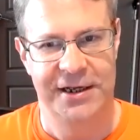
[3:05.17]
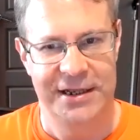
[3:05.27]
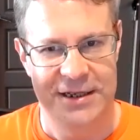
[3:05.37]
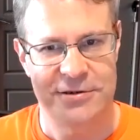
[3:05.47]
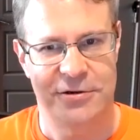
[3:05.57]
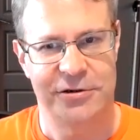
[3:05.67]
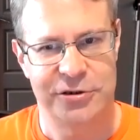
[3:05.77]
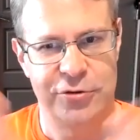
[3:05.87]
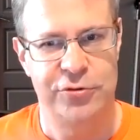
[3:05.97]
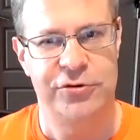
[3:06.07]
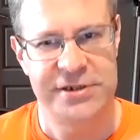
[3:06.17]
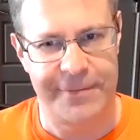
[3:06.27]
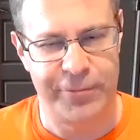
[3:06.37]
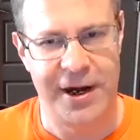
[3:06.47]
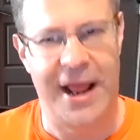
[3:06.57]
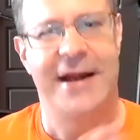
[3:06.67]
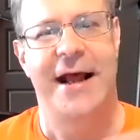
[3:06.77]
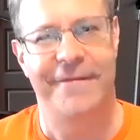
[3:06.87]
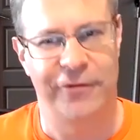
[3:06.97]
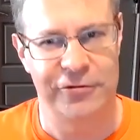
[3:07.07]
These are two separate and
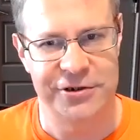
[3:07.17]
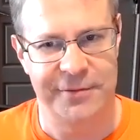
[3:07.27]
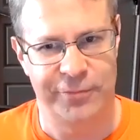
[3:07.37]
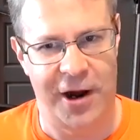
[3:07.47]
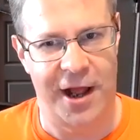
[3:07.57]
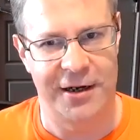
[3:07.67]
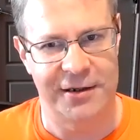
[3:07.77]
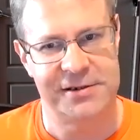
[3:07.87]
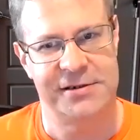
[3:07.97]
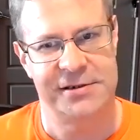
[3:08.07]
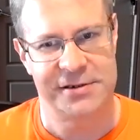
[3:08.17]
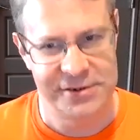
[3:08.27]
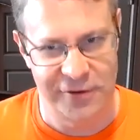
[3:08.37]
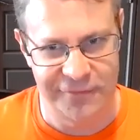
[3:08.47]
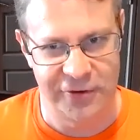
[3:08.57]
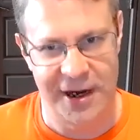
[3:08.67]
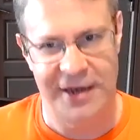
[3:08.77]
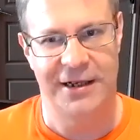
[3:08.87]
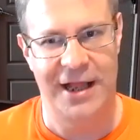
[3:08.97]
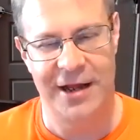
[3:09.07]
diverging products, server
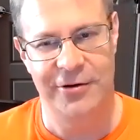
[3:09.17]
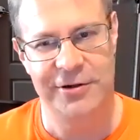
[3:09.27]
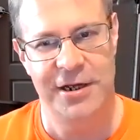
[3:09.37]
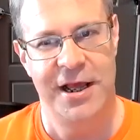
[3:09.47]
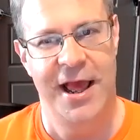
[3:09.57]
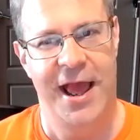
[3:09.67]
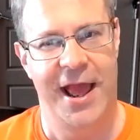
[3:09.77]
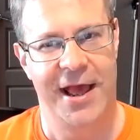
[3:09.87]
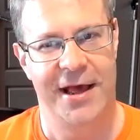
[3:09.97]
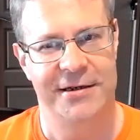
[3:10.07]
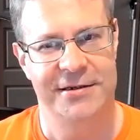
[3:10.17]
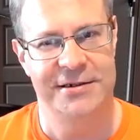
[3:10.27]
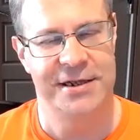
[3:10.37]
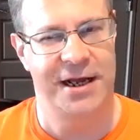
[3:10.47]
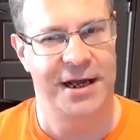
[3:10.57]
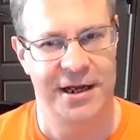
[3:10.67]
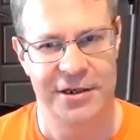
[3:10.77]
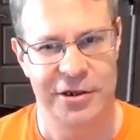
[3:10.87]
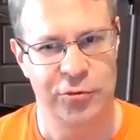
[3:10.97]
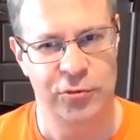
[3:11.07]
and cloud, and
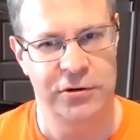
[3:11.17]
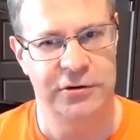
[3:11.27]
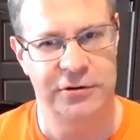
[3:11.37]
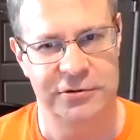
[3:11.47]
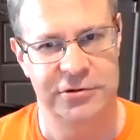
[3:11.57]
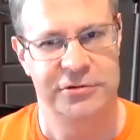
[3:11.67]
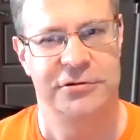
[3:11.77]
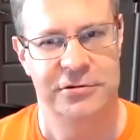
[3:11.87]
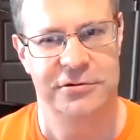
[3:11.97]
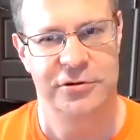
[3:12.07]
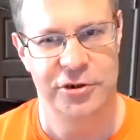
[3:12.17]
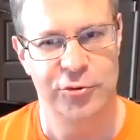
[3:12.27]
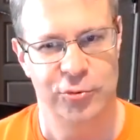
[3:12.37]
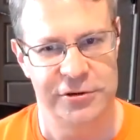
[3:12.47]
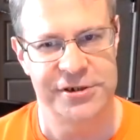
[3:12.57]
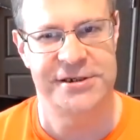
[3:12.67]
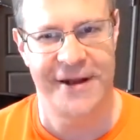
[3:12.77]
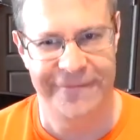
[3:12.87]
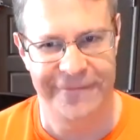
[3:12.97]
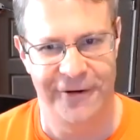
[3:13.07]
you will
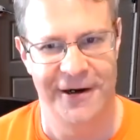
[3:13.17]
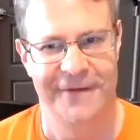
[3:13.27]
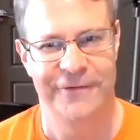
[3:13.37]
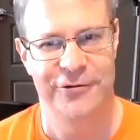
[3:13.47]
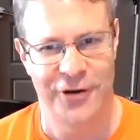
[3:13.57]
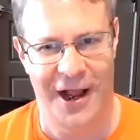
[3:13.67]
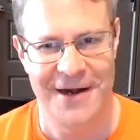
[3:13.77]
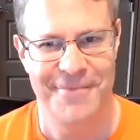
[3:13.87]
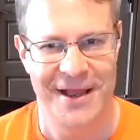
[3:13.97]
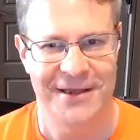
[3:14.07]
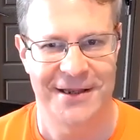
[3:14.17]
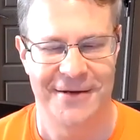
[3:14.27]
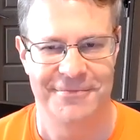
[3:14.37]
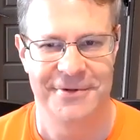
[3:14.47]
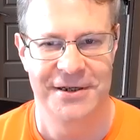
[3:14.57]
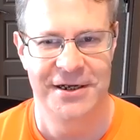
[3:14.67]
suffer if you try to make them